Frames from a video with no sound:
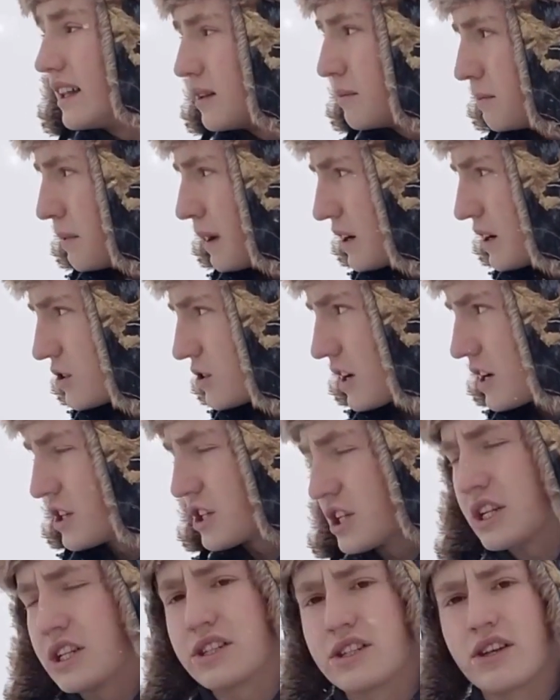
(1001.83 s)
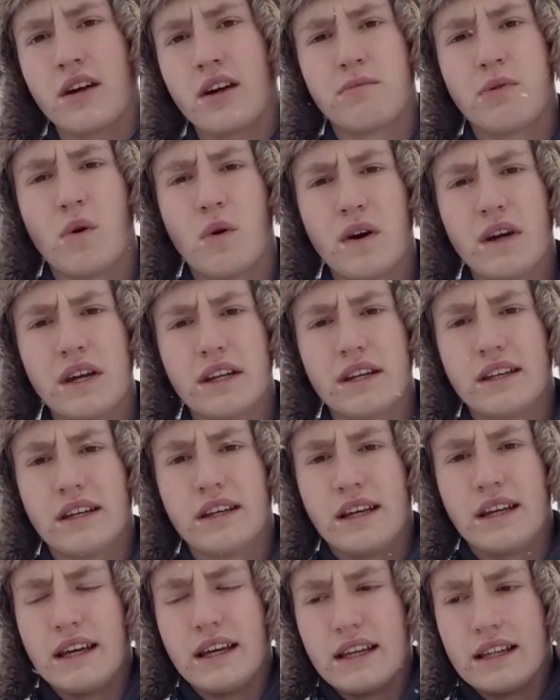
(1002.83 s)
Penetration is on point.
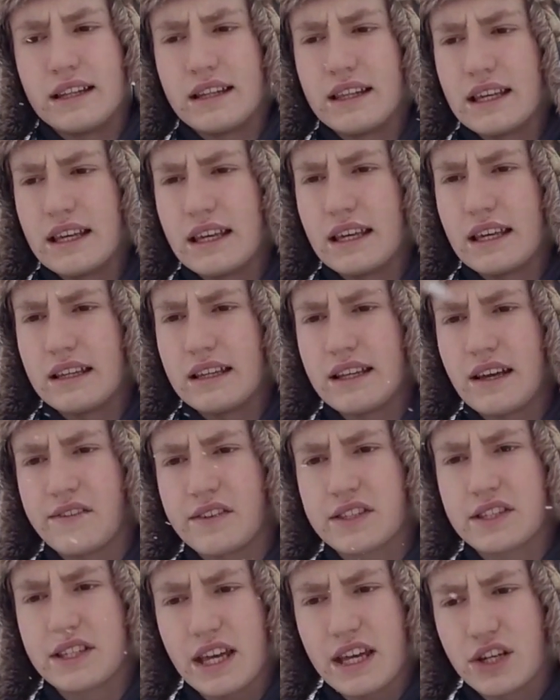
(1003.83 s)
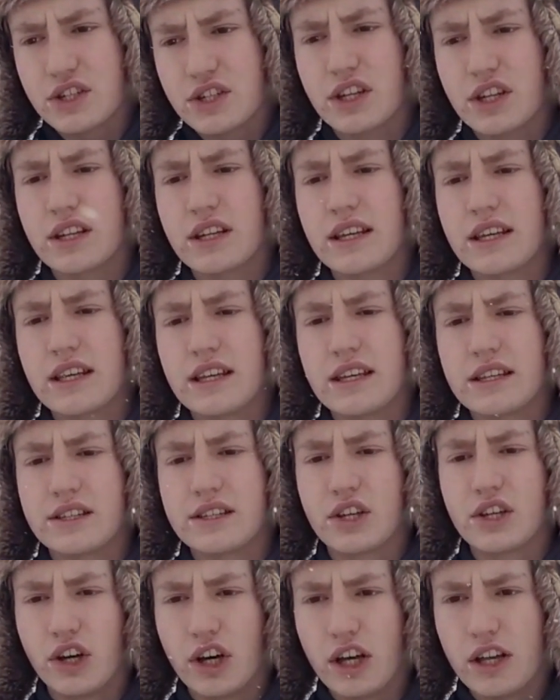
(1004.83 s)
The devastation is
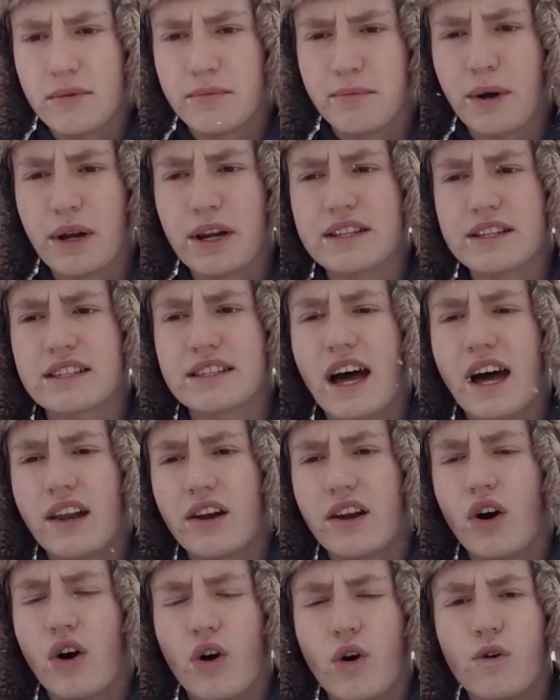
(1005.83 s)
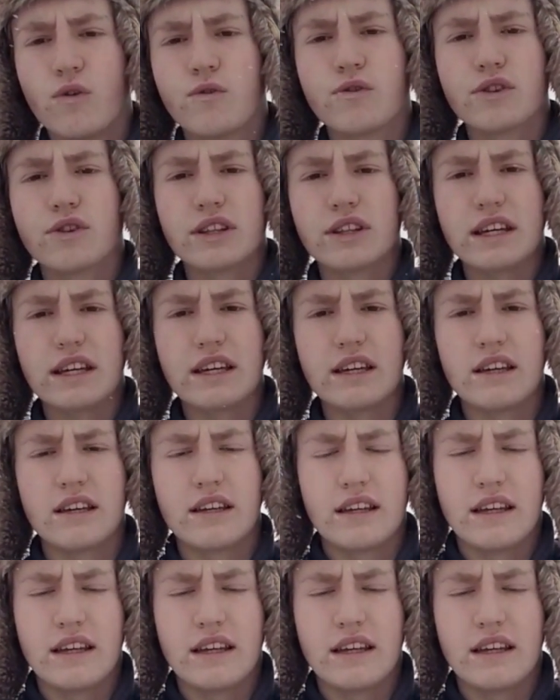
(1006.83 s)
good, but it's not overly